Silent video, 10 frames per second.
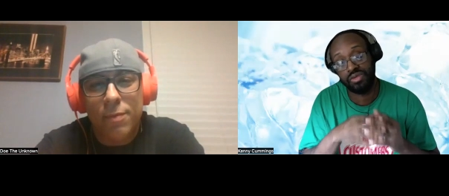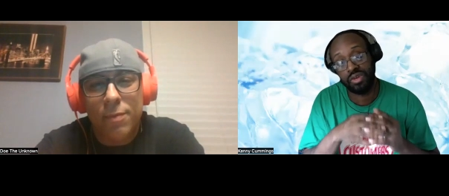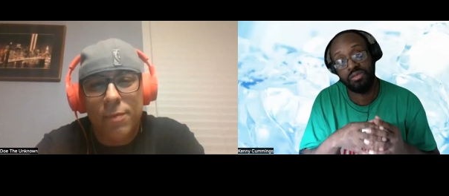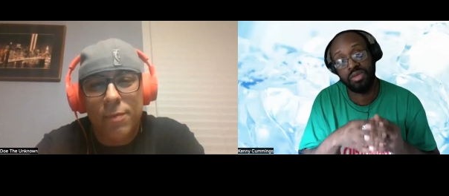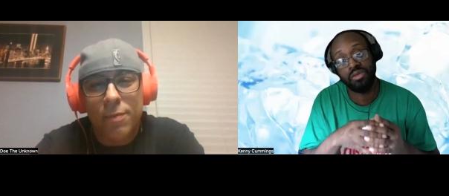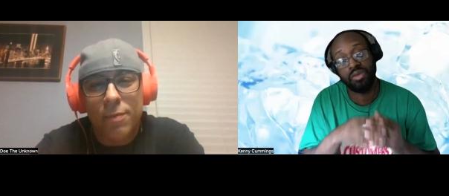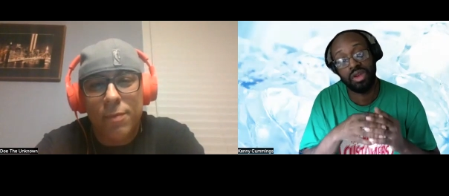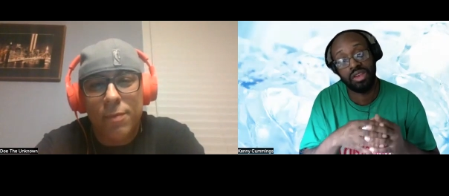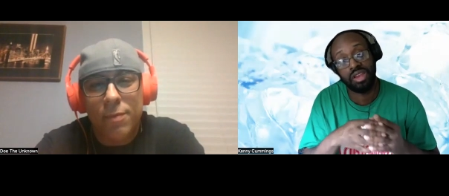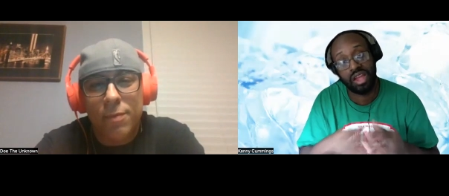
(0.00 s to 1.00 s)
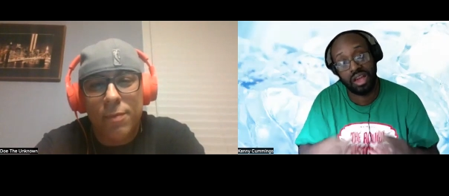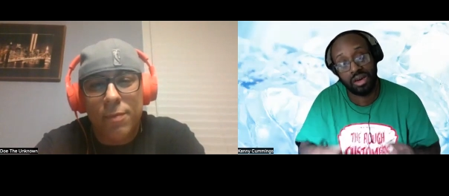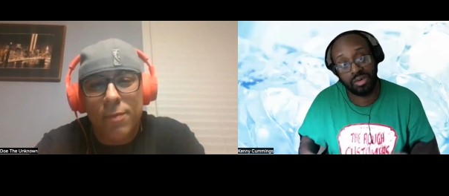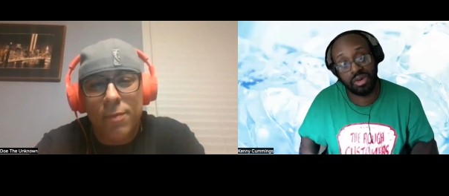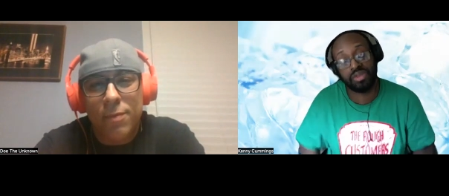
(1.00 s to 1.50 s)
Speaker 1: with me right now.
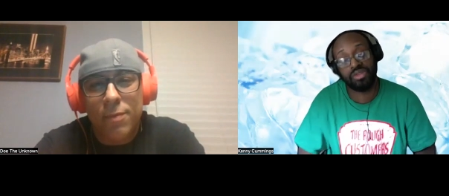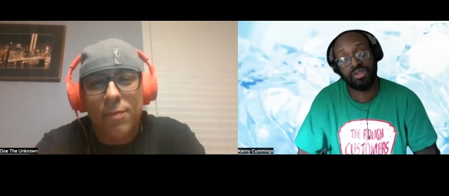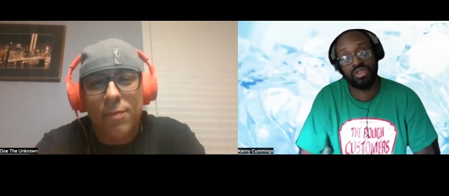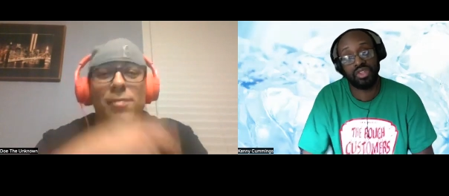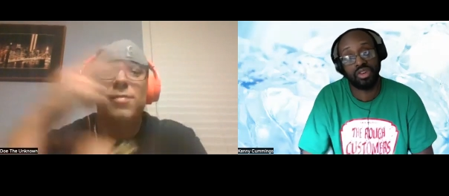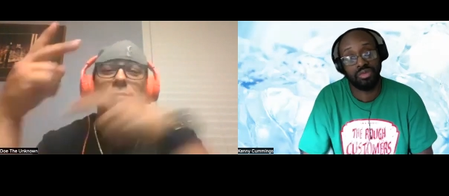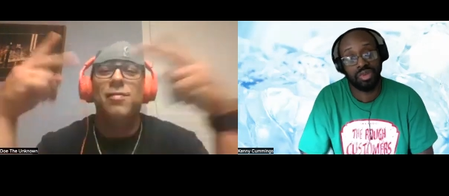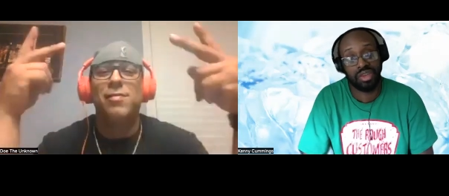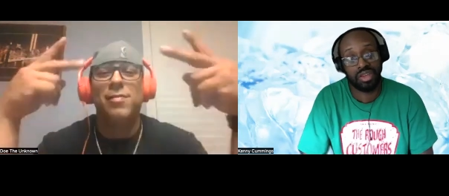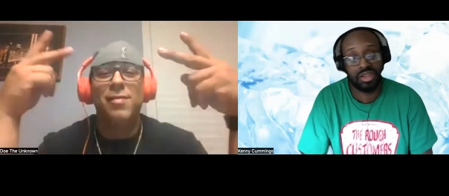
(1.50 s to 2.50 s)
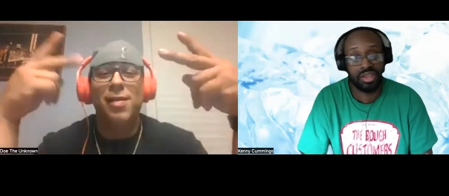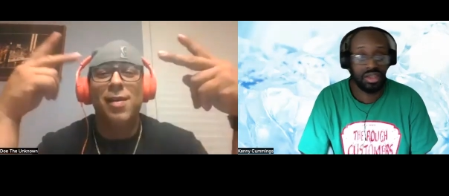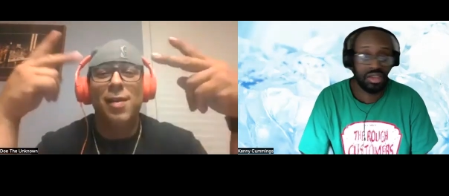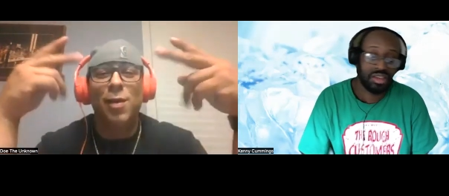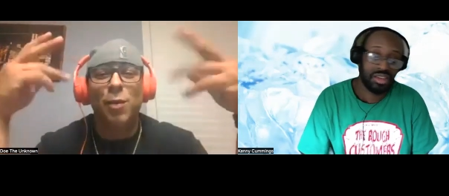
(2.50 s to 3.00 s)
Welcome to the show, man.
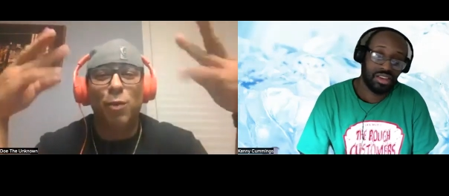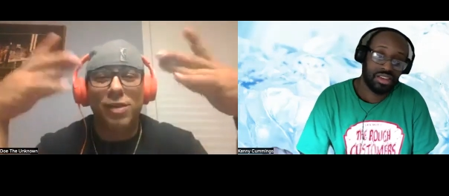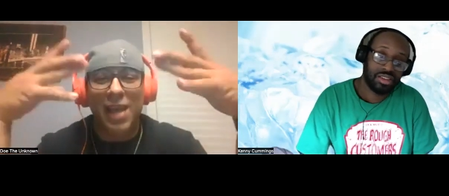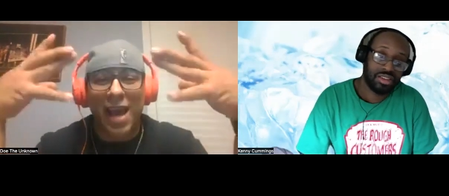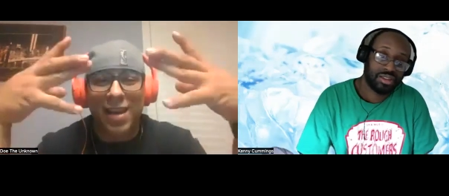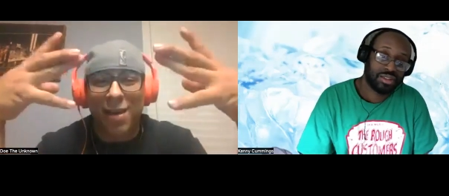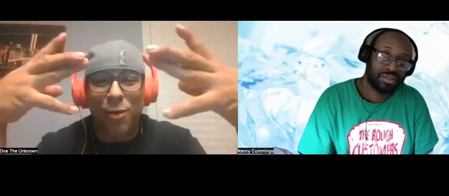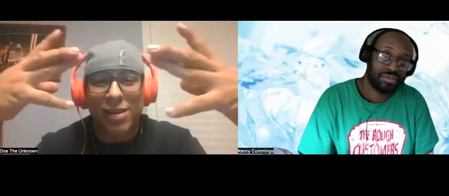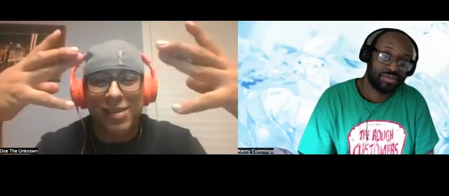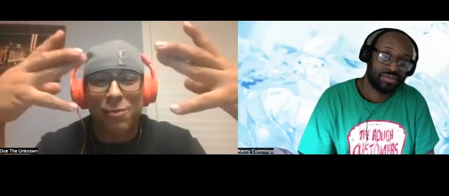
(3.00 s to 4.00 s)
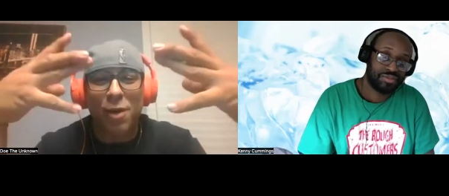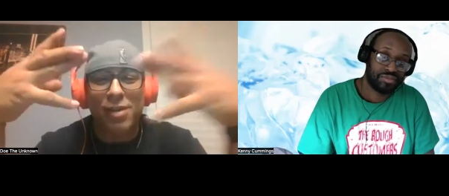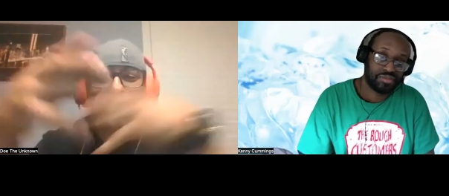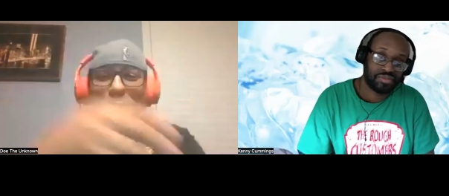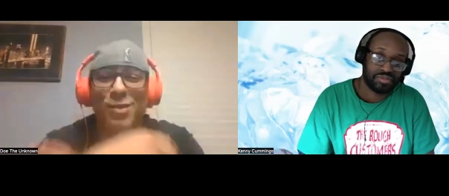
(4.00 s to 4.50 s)
What's happening? West
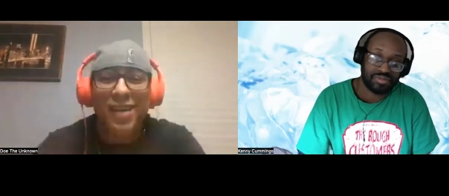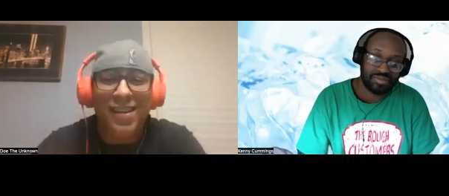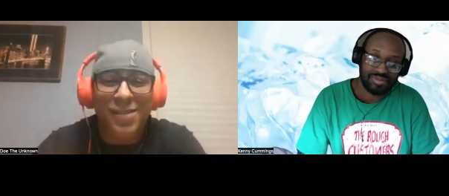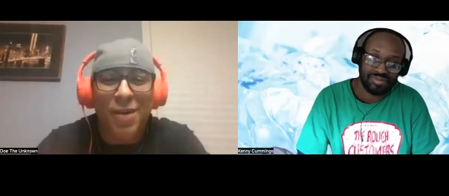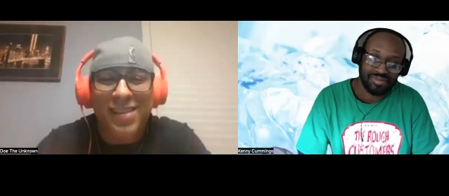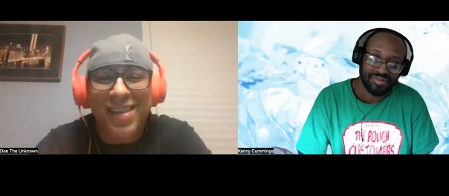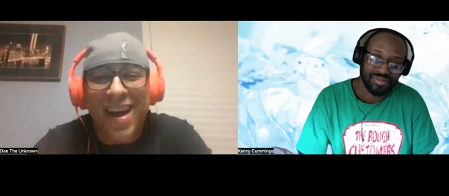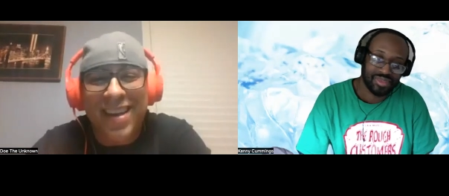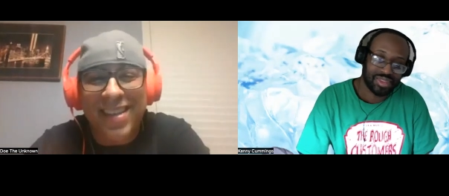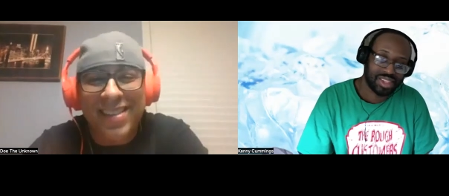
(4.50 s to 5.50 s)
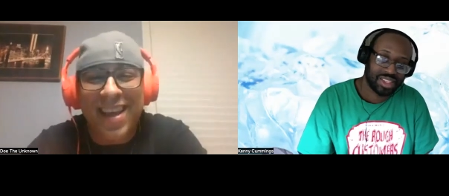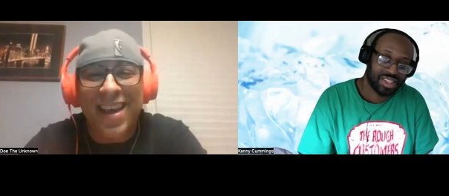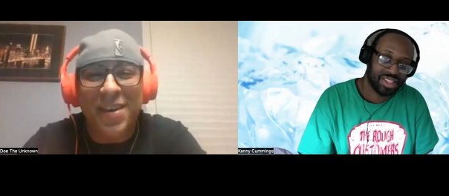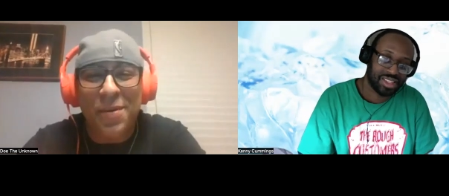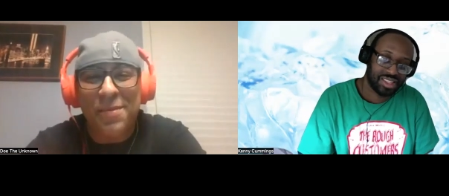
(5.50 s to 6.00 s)
Speaker 2: West Coast in this West Side in this thing.
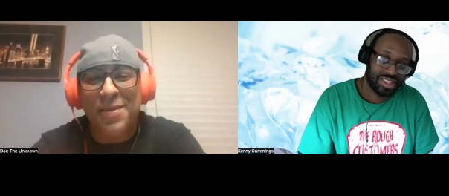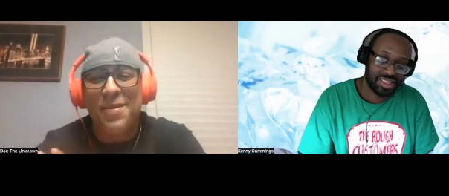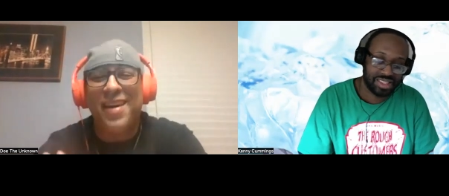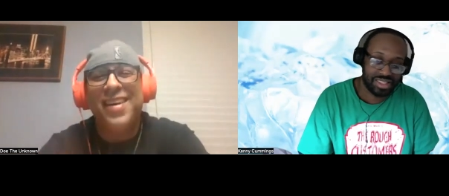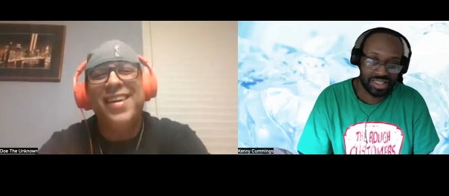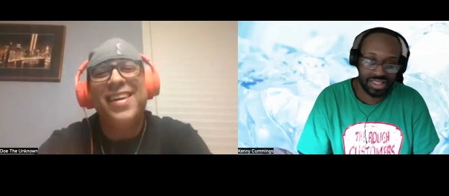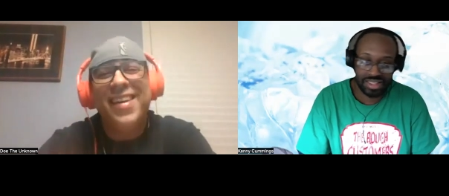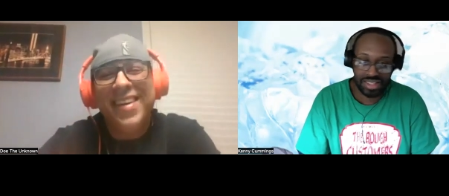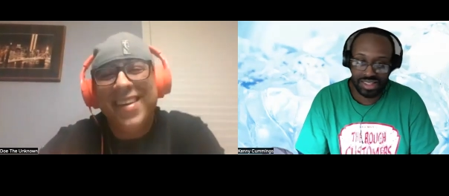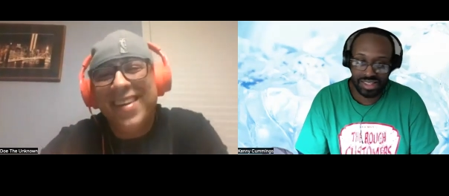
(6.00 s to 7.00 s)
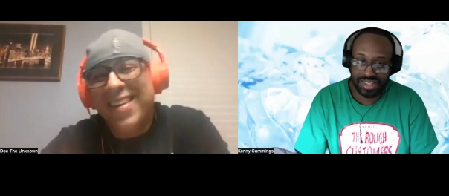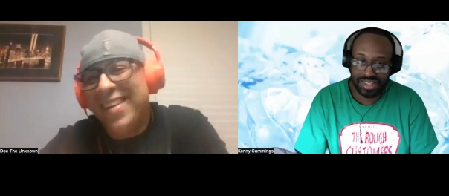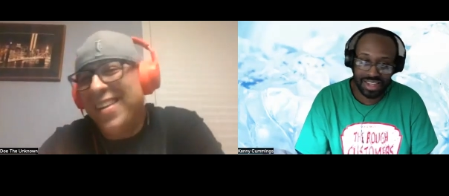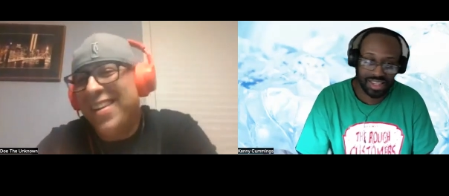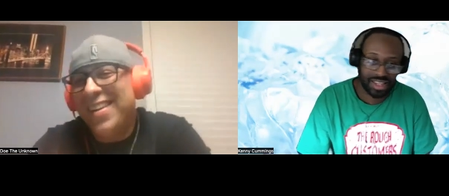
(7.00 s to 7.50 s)
You know what I'm talking about?
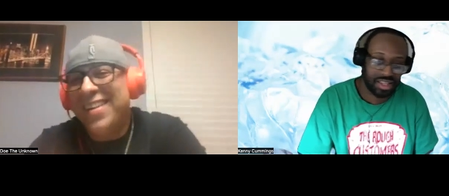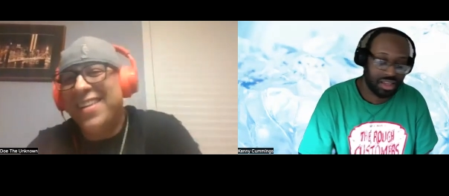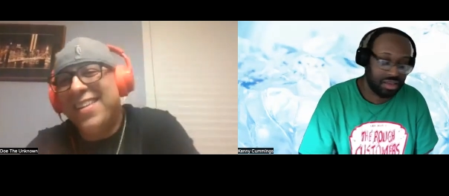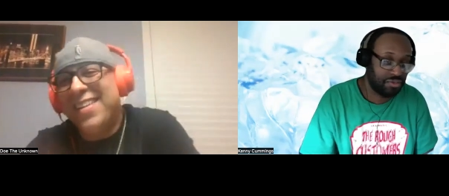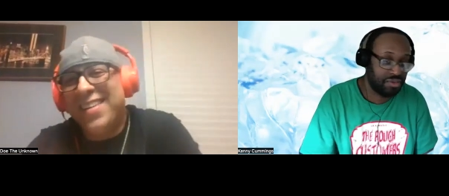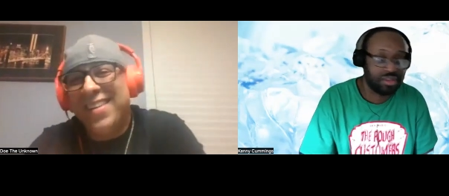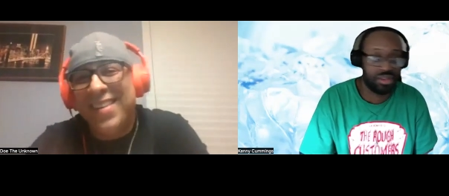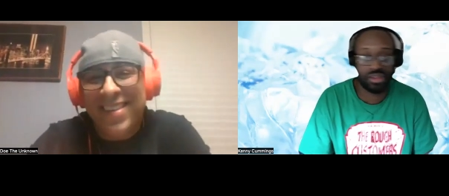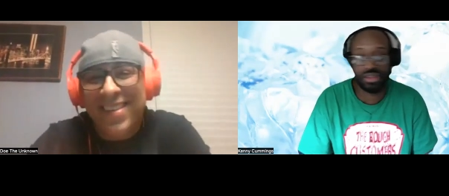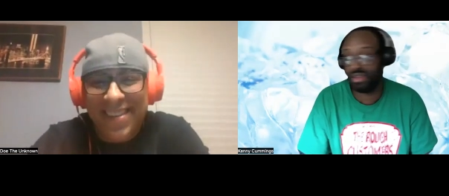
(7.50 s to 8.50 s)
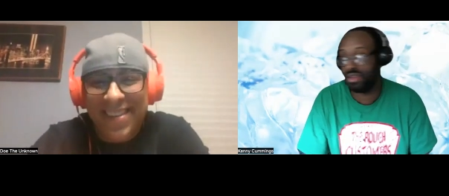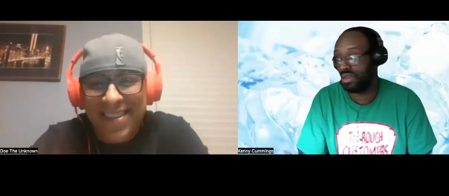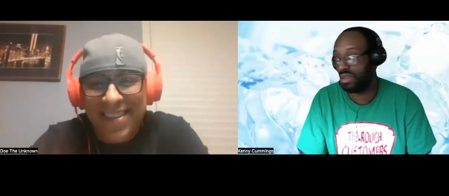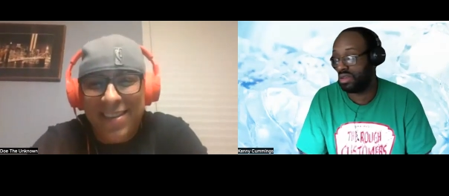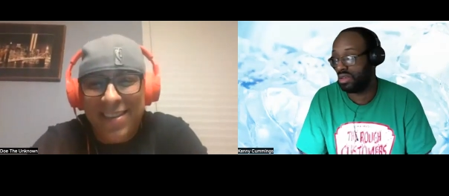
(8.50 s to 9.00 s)
How, how, how you feeling?
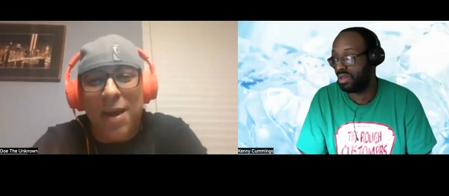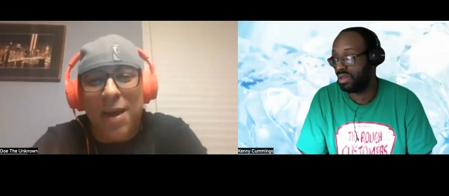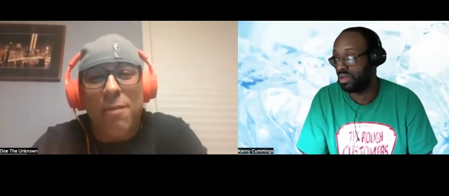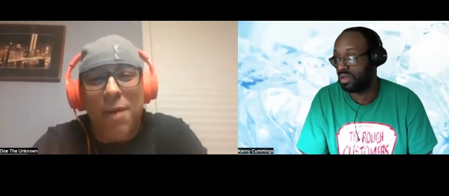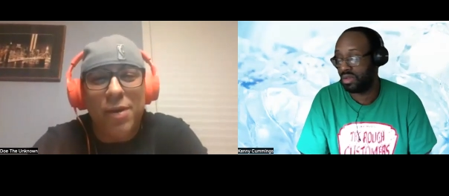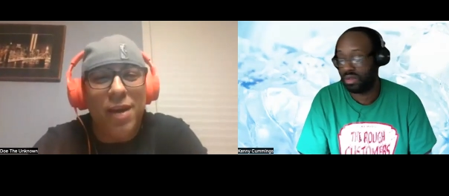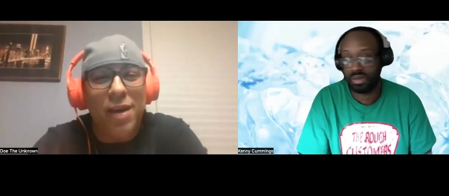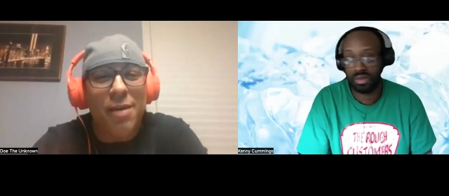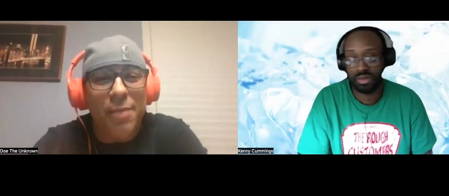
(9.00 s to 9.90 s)
I'm I'm good,